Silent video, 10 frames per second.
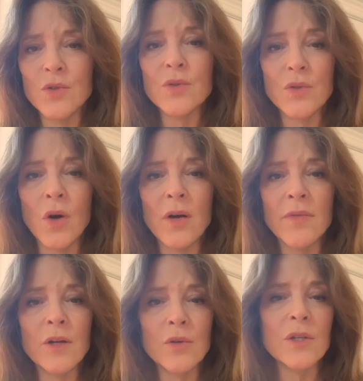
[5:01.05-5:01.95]
who starve,
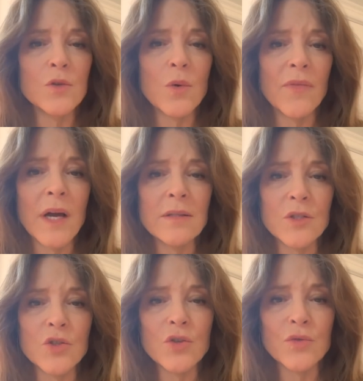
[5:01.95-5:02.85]
including
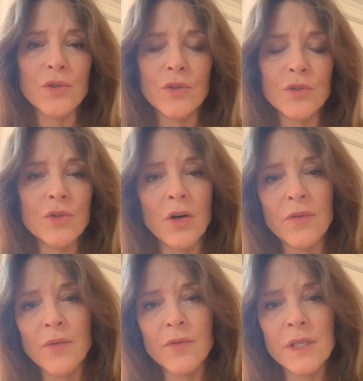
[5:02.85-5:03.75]
12,000 children who
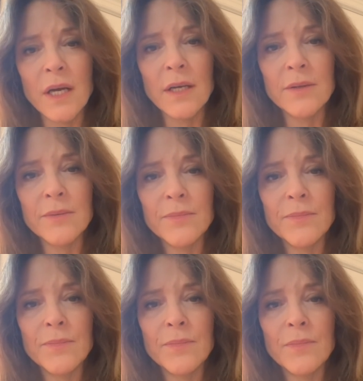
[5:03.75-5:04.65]
starve every day.
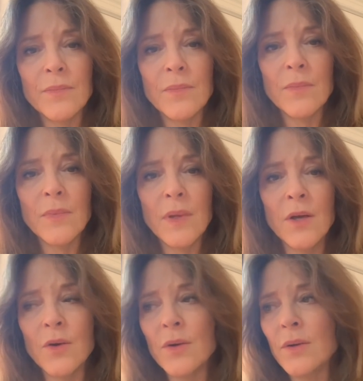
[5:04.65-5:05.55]

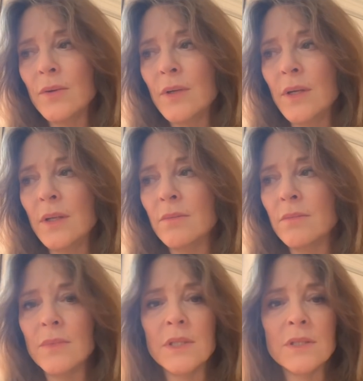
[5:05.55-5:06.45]
Here
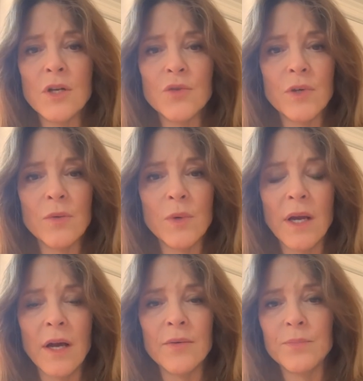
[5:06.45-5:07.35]
in this country, we
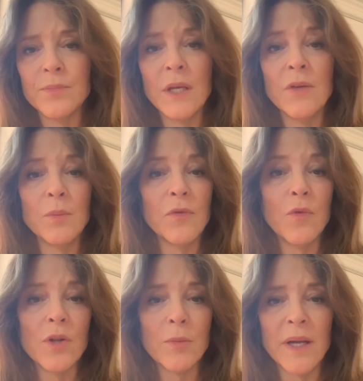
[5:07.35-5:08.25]
have, even
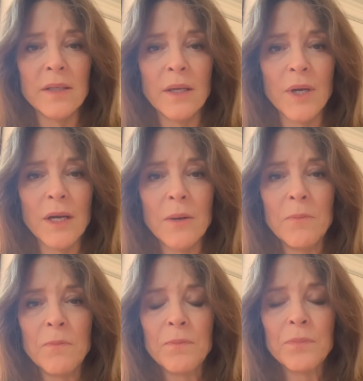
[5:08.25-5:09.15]
before the pandemic,
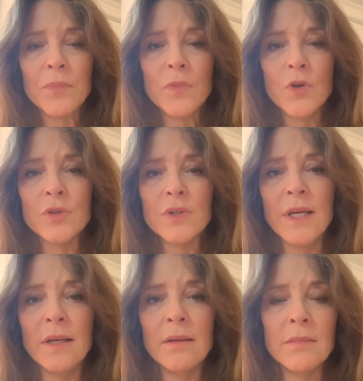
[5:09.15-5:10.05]

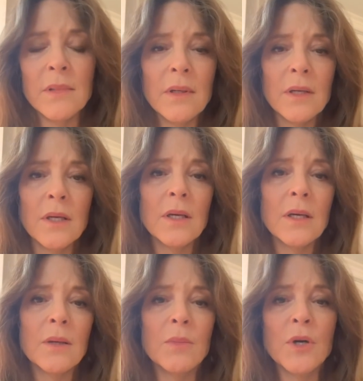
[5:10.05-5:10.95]
13
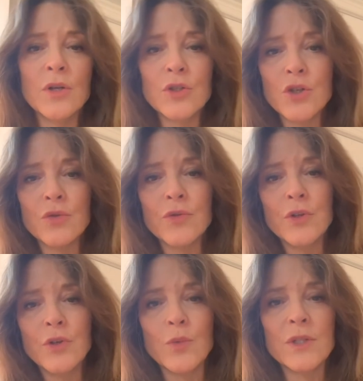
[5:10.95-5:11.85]
million
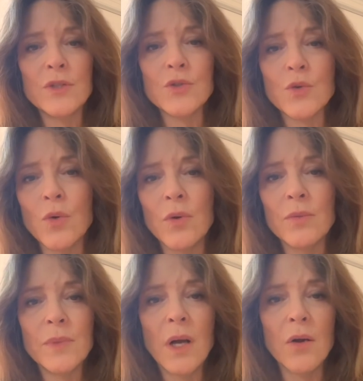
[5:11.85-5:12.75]
children who went to
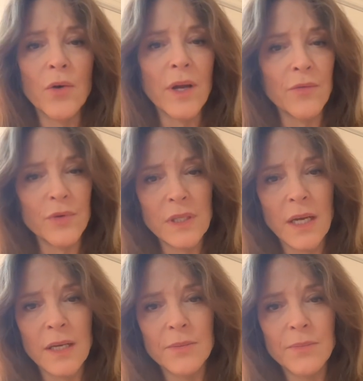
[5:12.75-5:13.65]
school hungry every
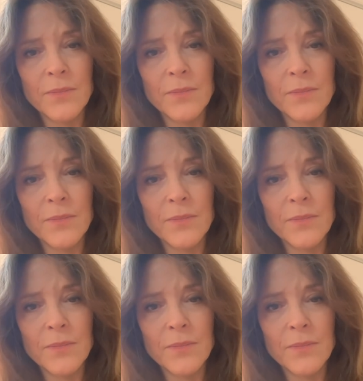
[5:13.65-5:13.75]
day.